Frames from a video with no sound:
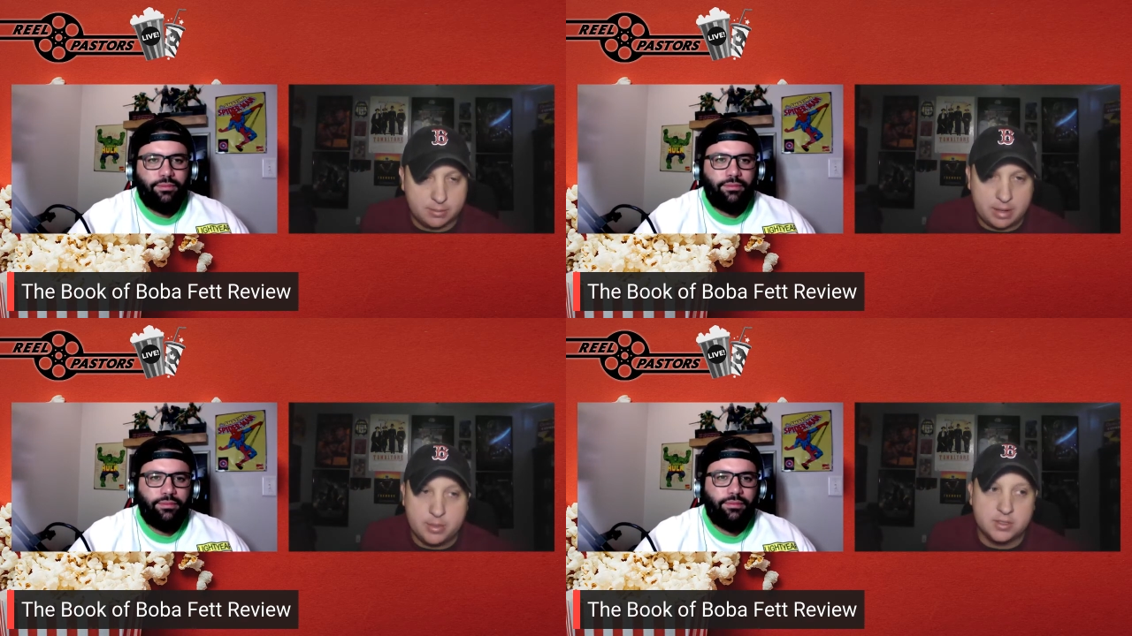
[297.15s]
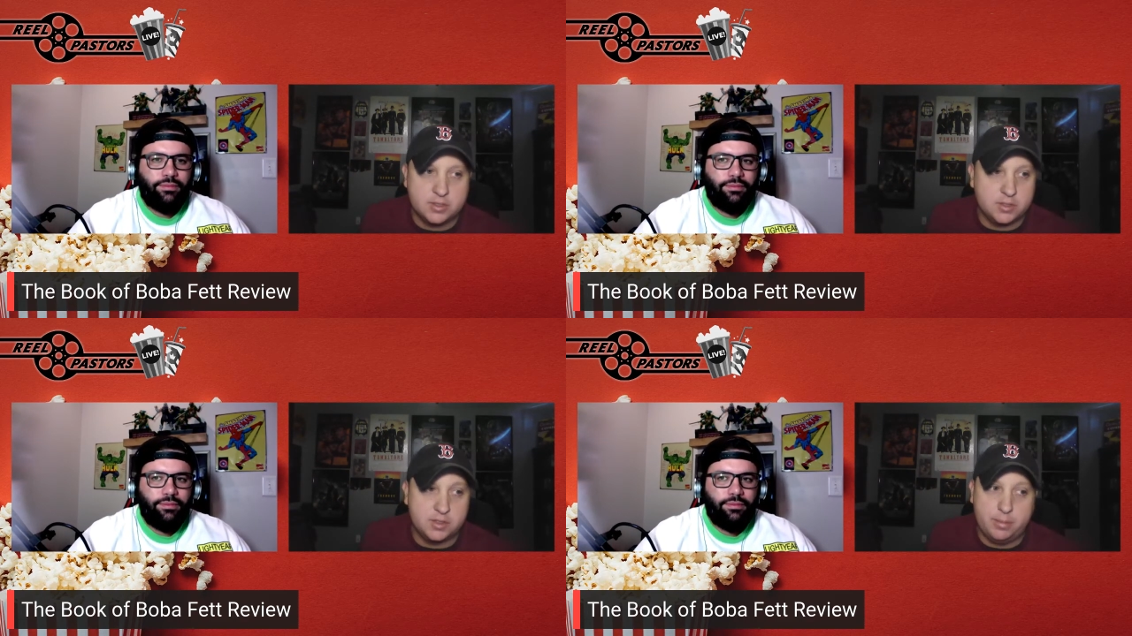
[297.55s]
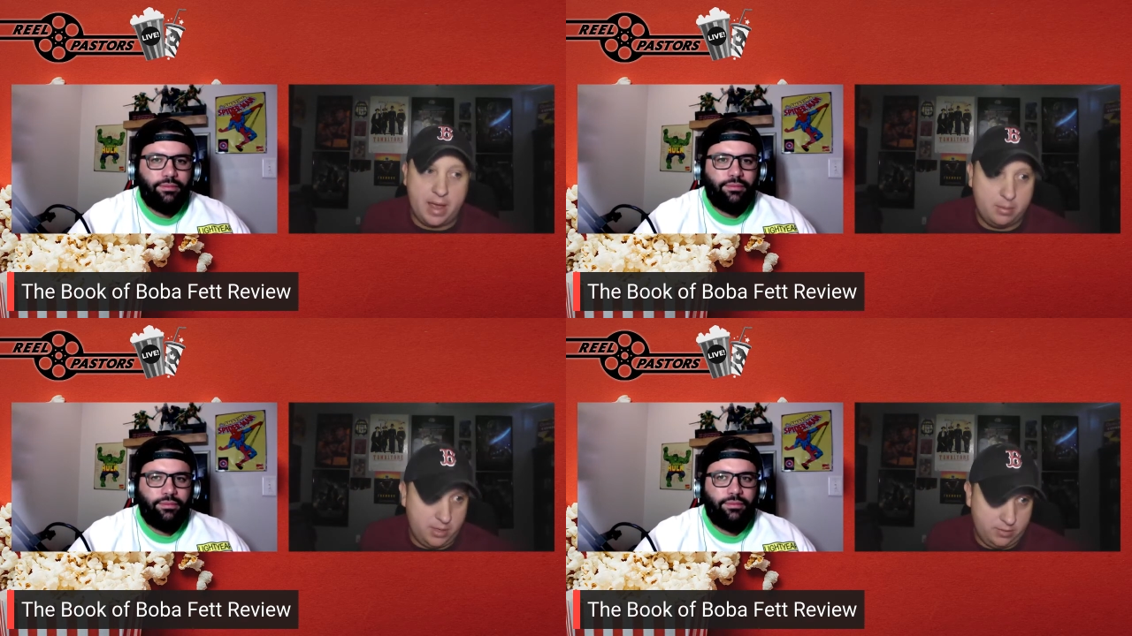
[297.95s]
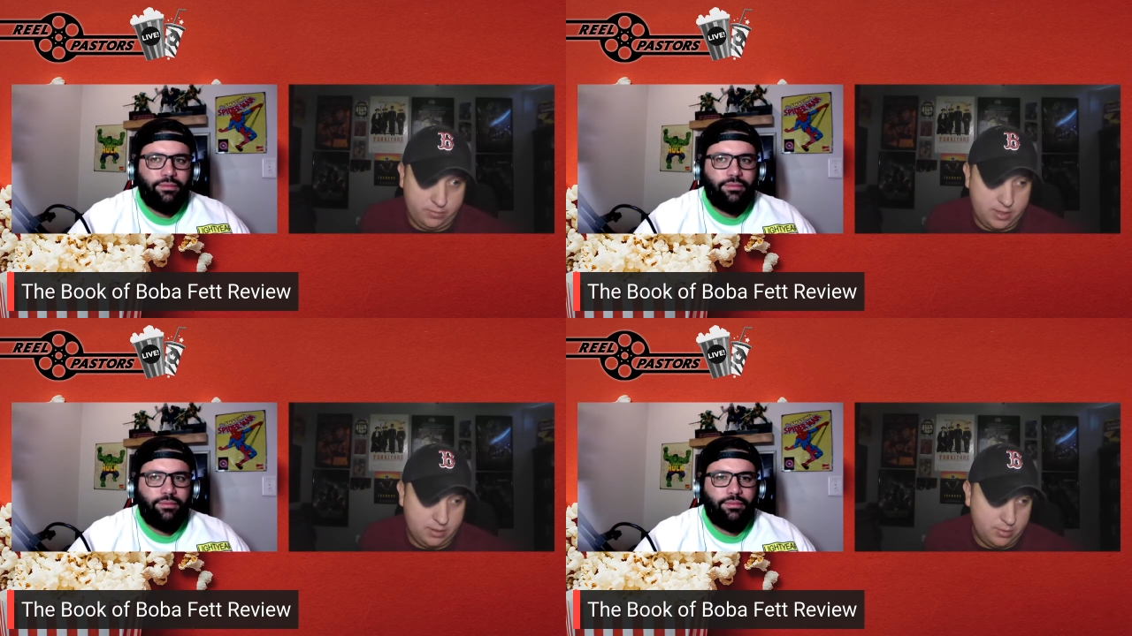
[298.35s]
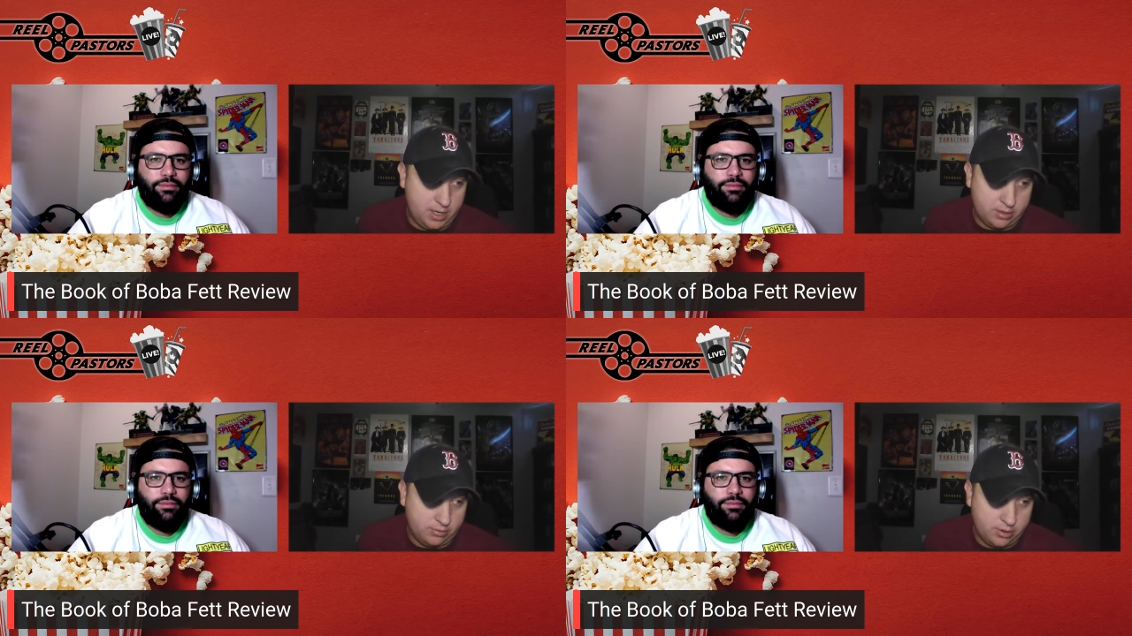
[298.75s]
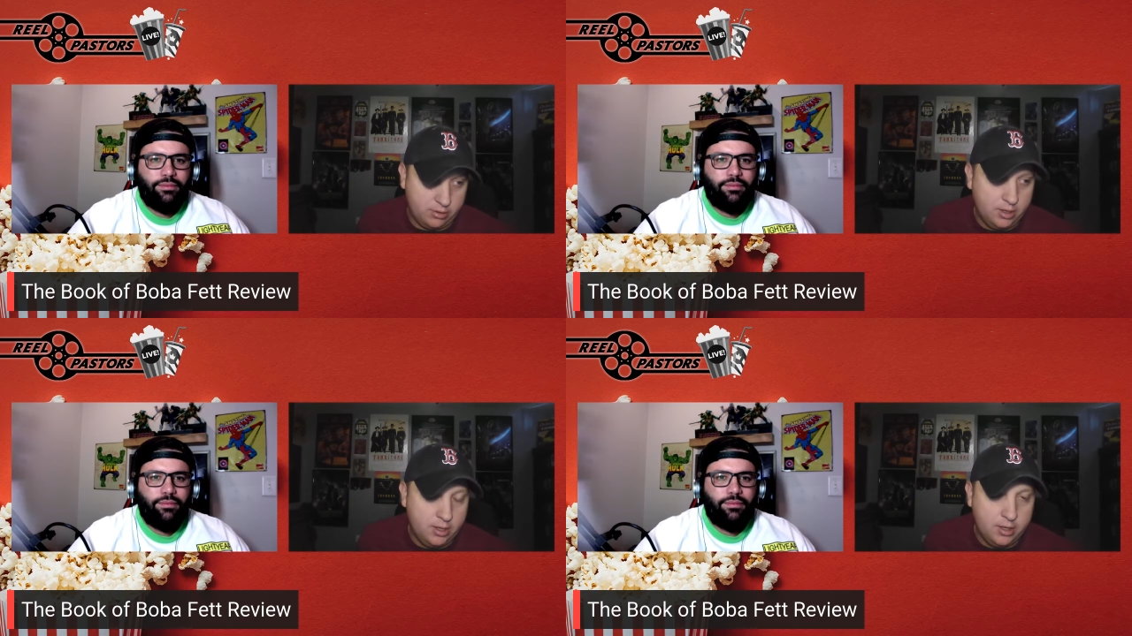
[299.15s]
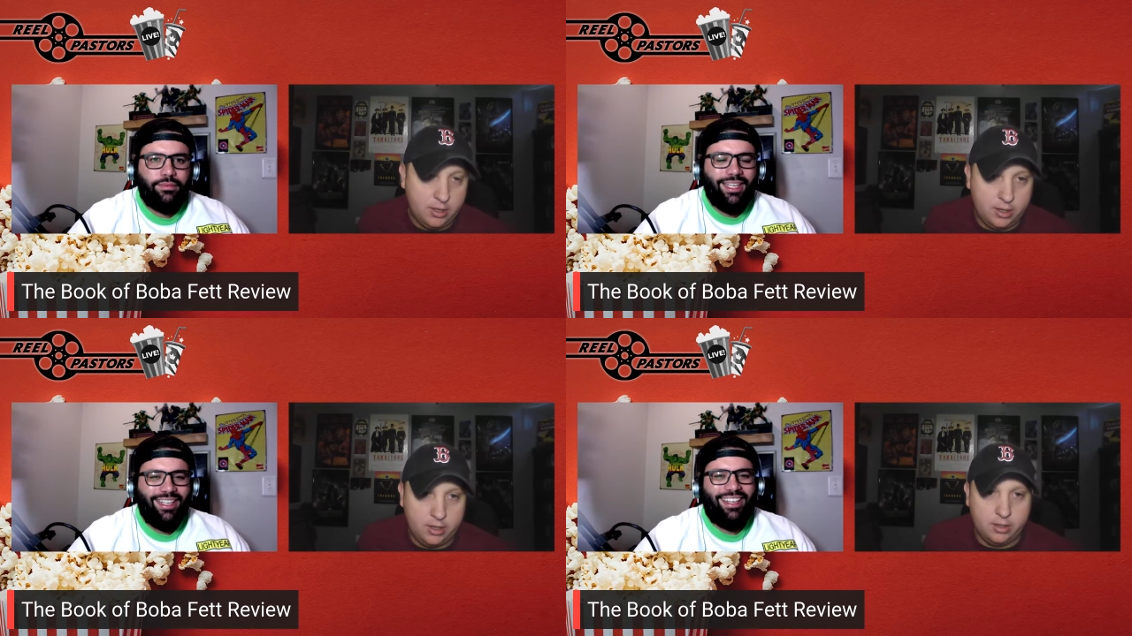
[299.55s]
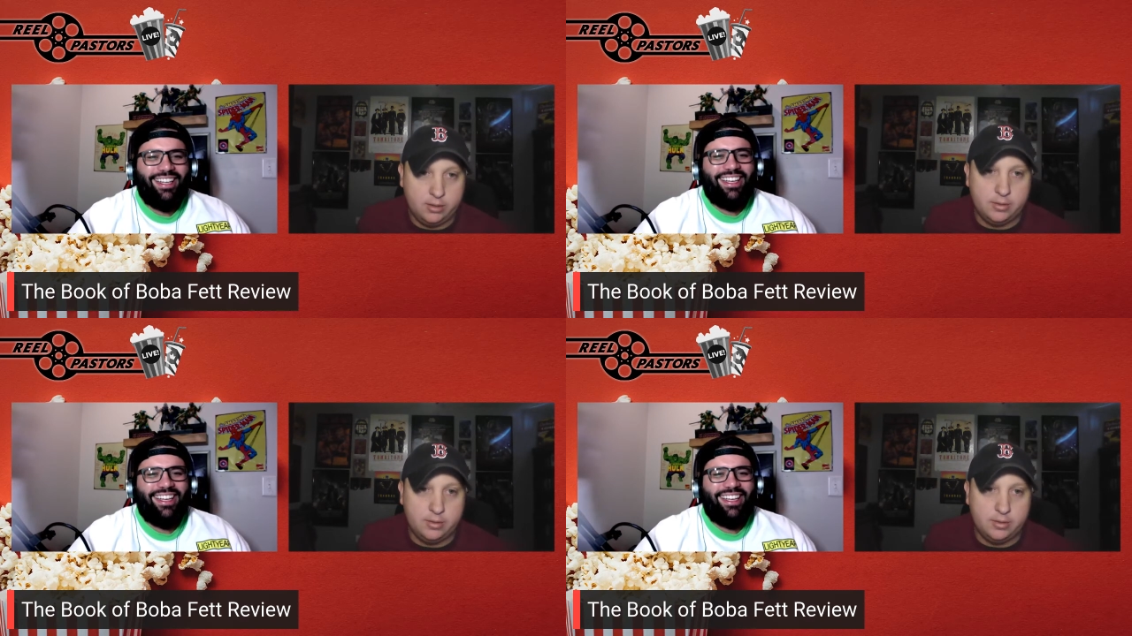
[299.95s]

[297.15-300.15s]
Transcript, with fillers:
Speaker 1: and maybe it's just the Batman fan in me. I don't know. Uh,